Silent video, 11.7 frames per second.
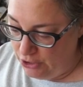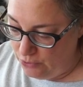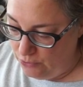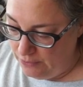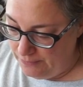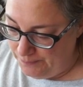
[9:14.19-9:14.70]

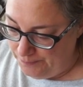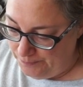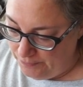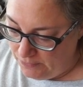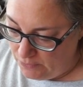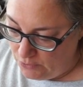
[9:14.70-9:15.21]
you.
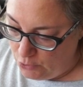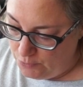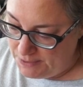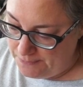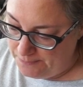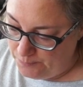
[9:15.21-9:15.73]

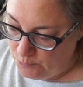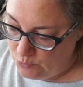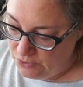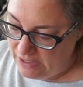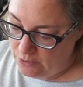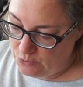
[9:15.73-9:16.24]
Oops.
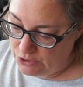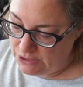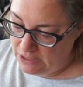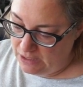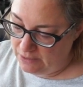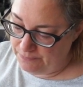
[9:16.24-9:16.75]
Without
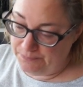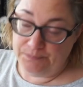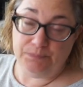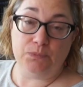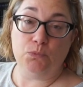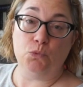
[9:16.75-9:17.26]

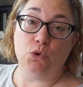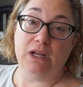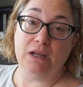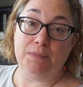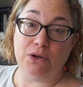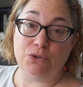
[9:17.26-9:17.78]

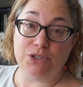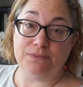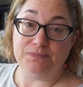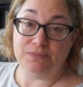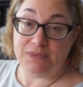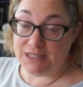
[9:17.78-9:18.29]
worrying about
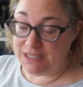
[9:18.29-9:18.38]
the